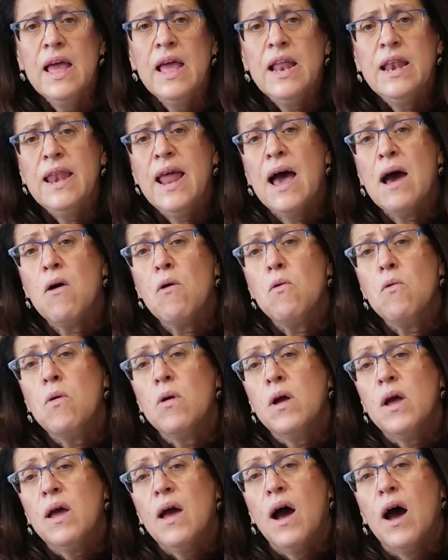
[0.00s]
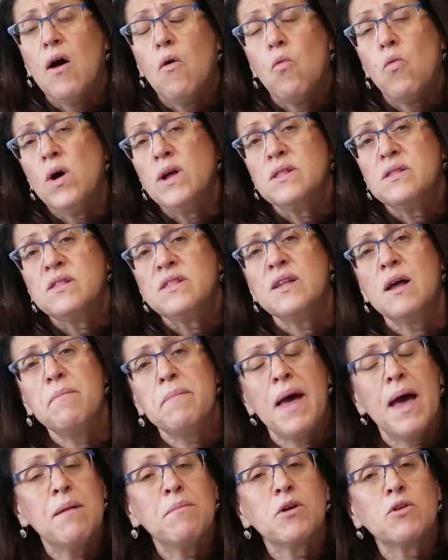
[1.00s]
Now, uh, once a
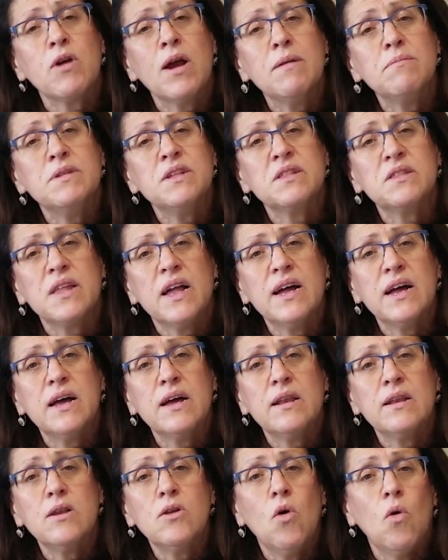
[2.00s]
mammogram is done